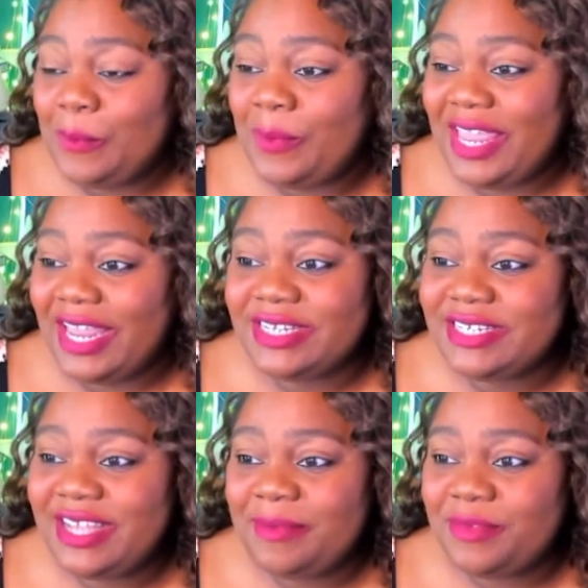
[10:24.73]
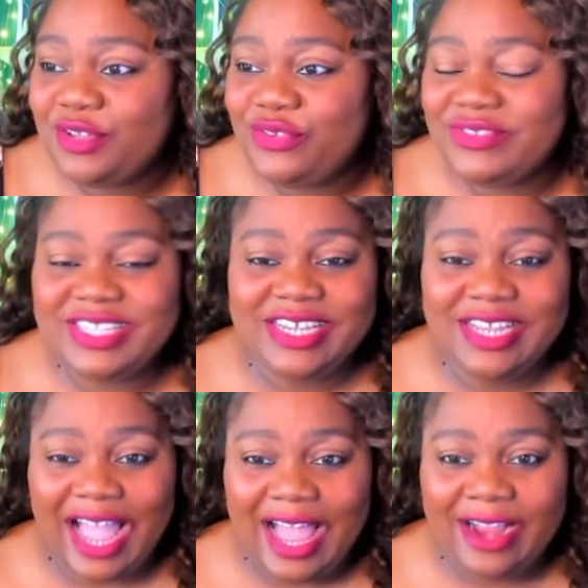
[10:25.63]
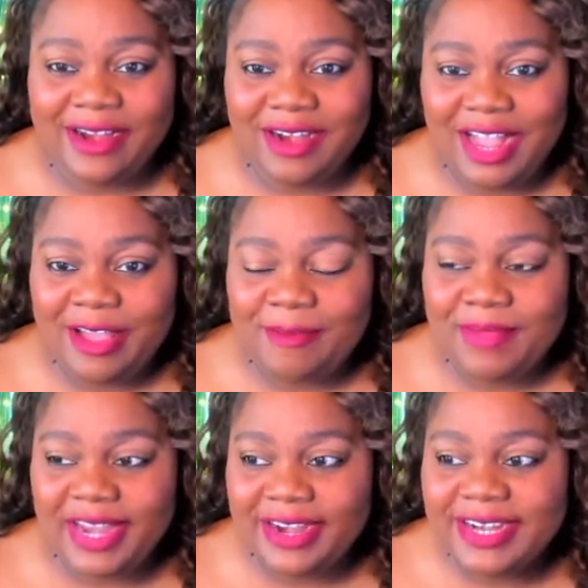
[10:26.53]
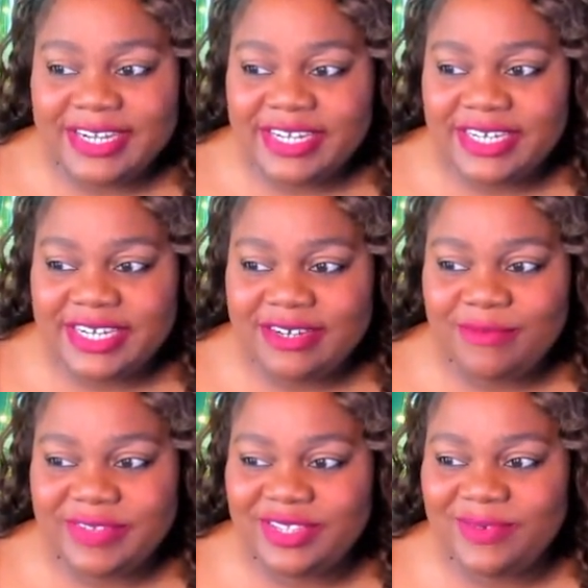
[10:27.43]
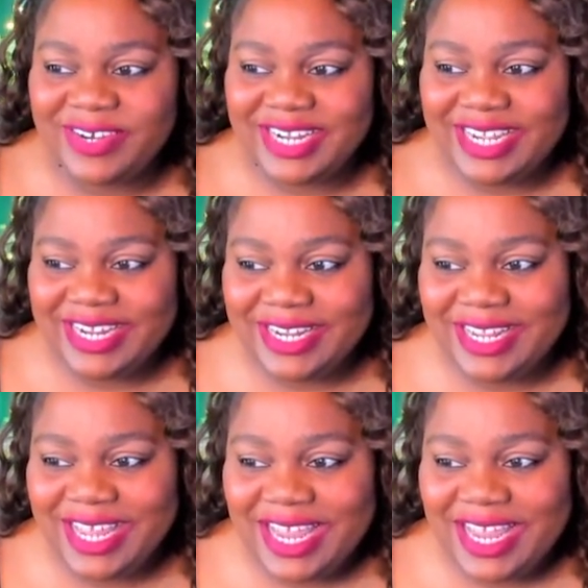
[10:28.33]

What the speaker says: We ended up losing our air condition wasn't working.